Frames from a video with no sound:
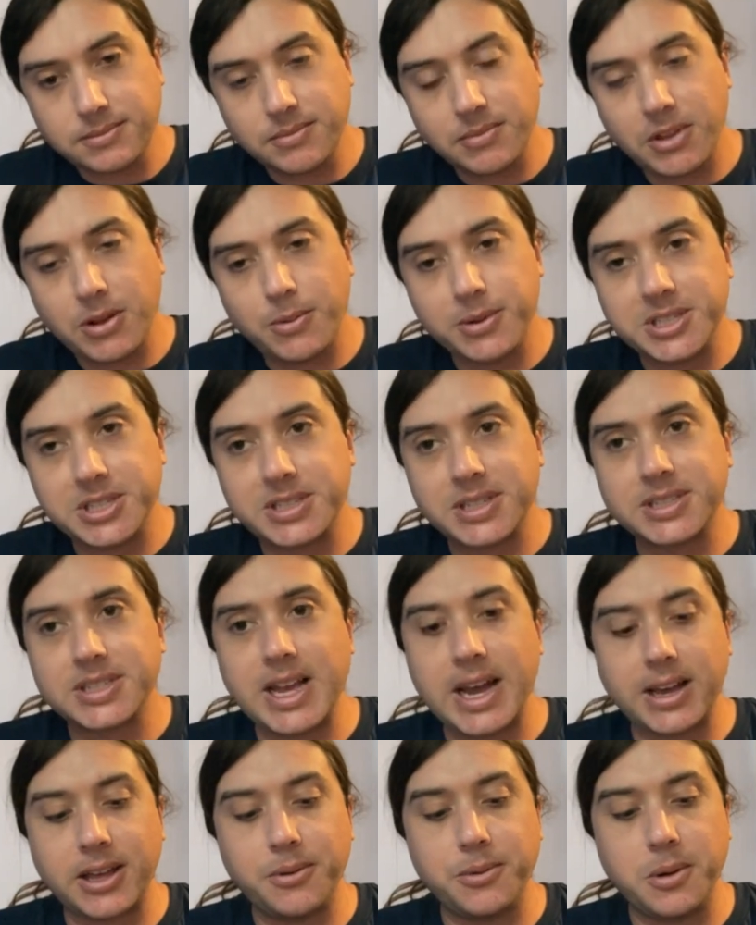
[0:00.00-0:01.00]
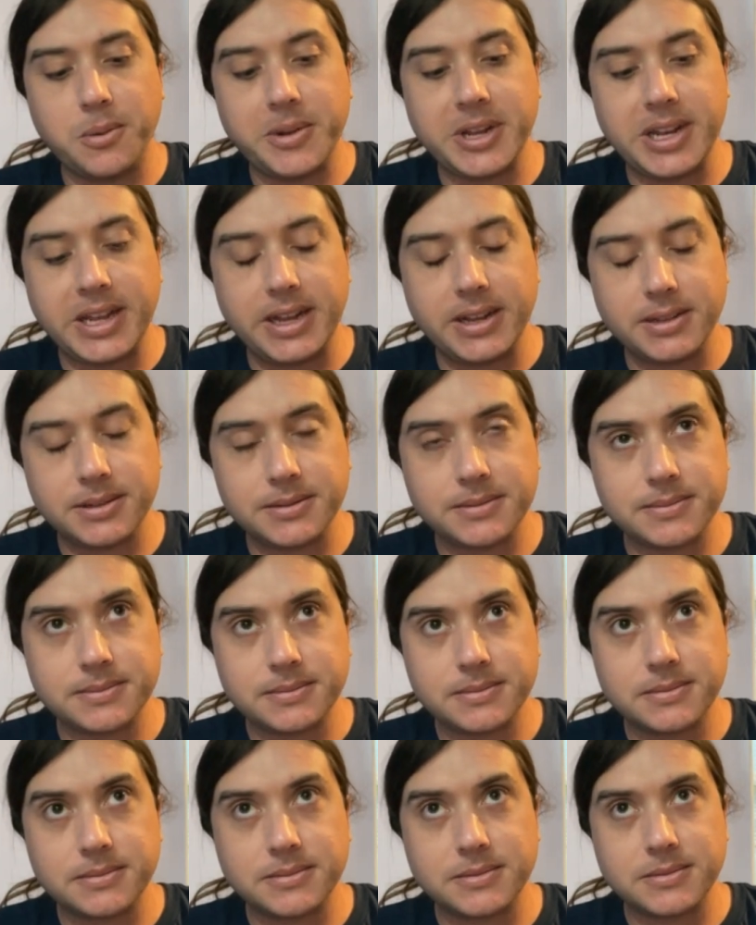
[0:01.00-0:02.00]
which is exactly what we need.
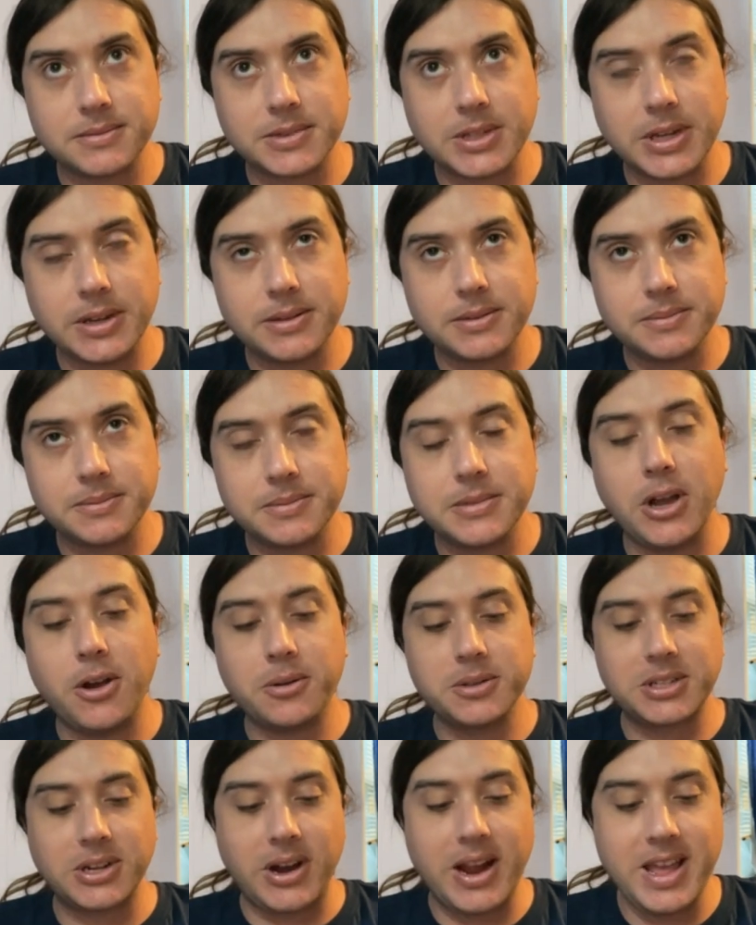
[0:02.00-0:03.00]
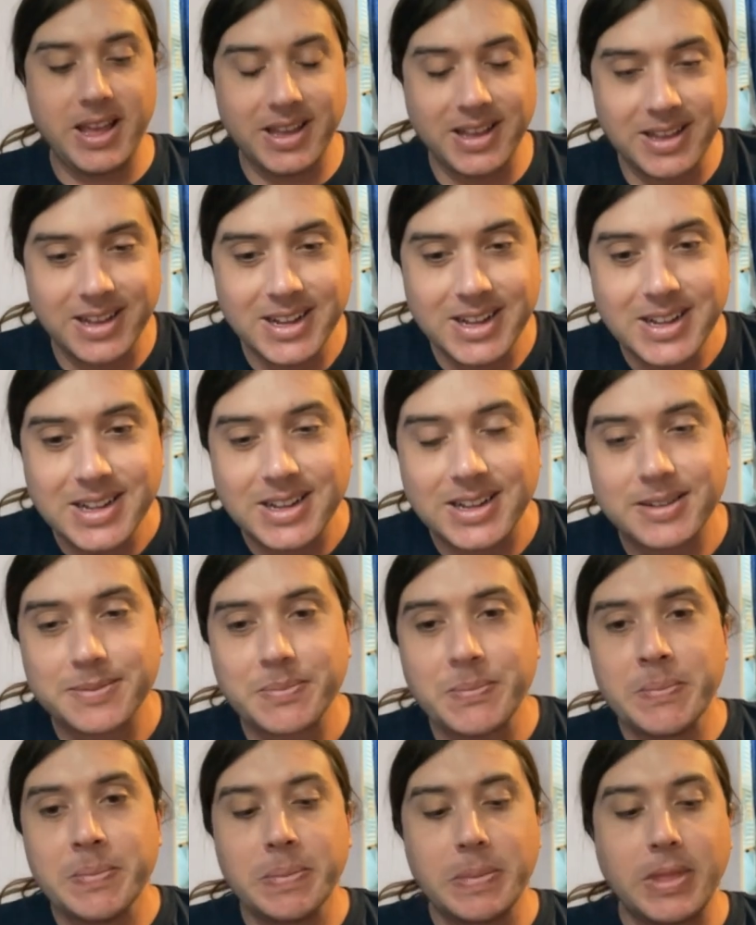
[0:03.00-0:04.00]
no, sorry.
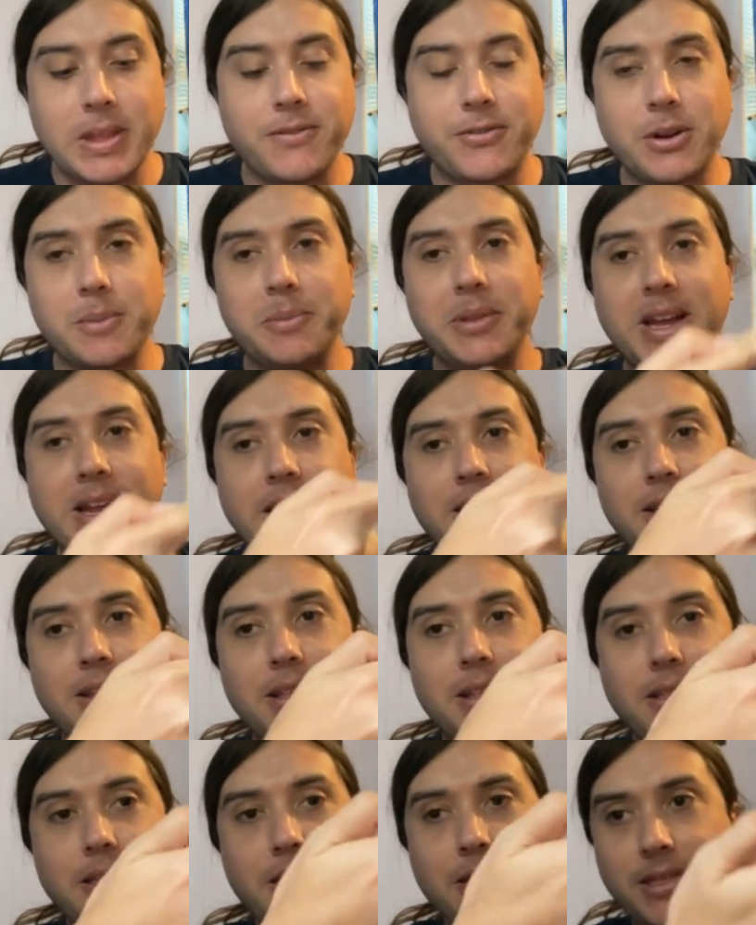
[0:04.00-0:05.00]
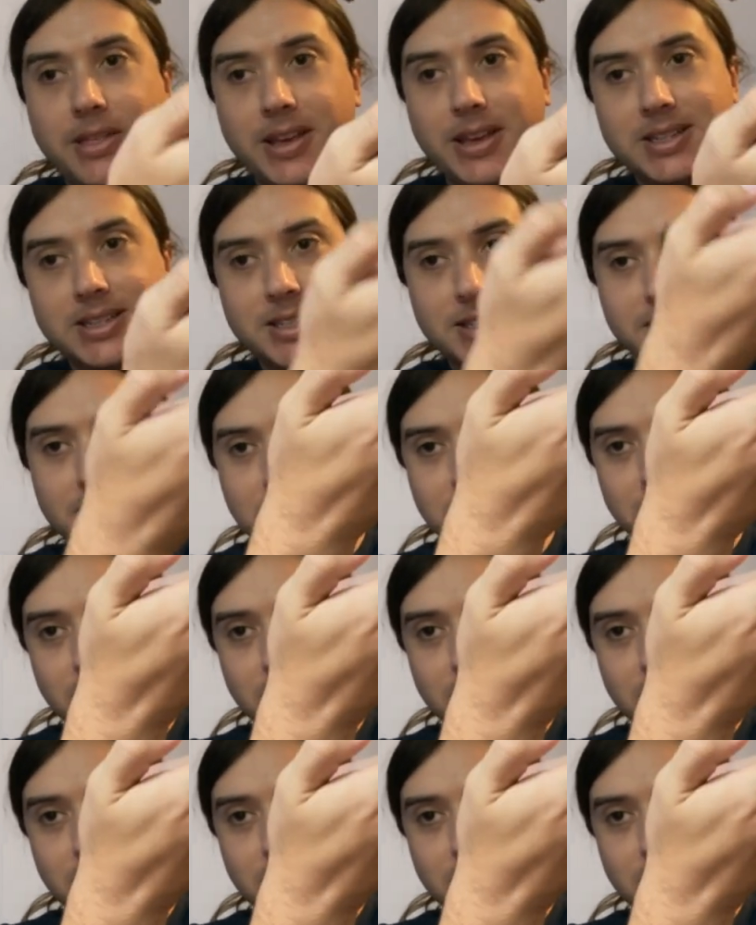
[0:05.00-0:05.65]
from like this,